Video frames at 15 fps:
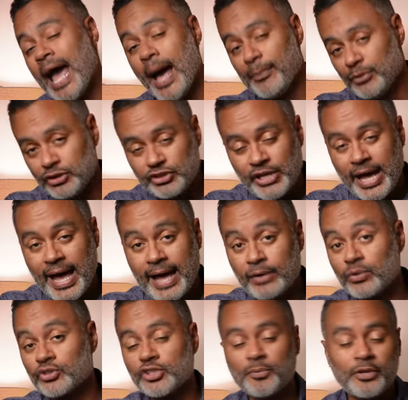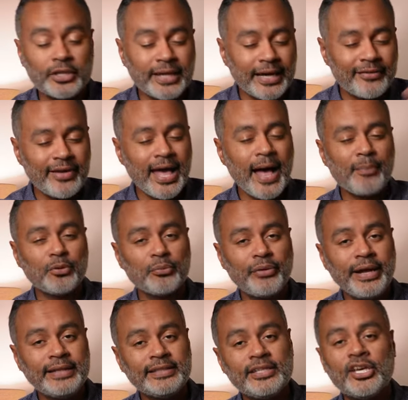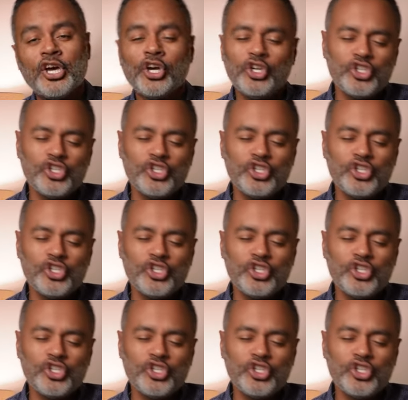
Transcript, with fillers: Applejack or some other kind of apple brandy,